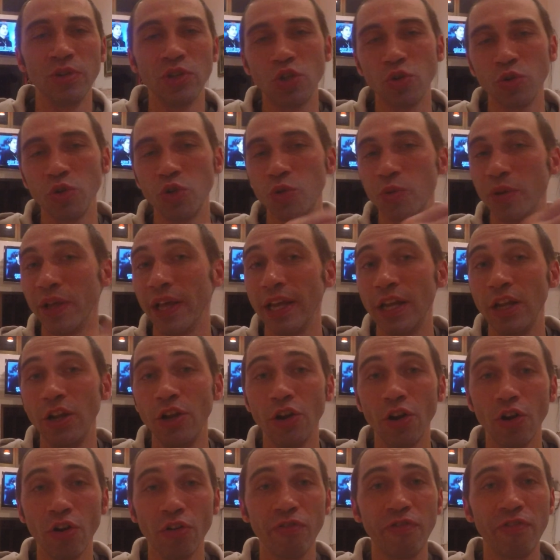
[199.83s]
it's supposed to be like
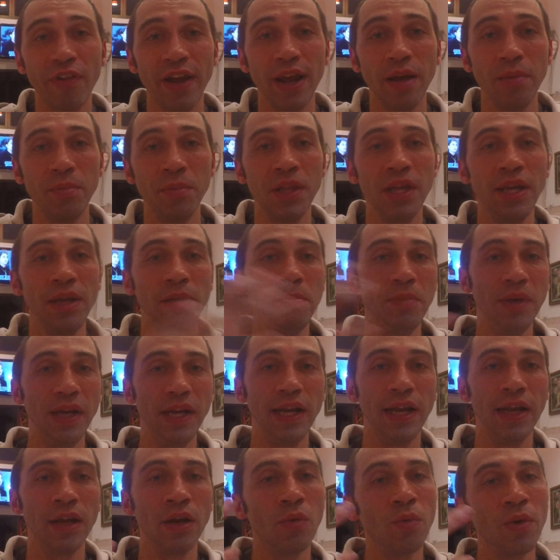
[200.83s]
your family
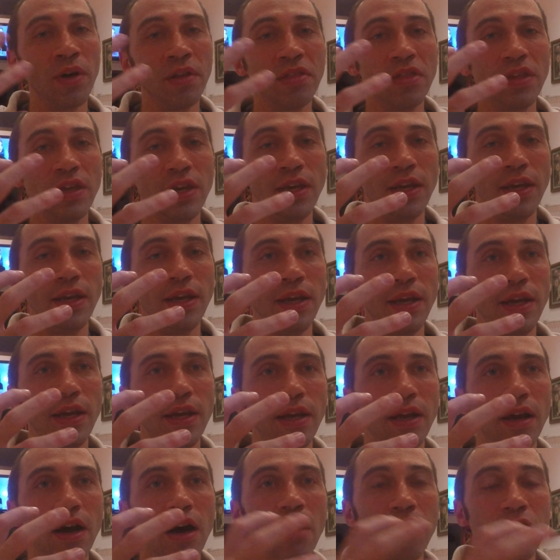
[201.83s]
meeting with
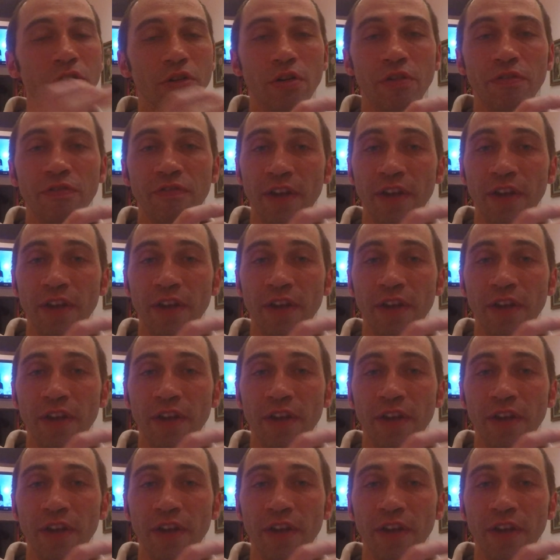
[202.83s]
the other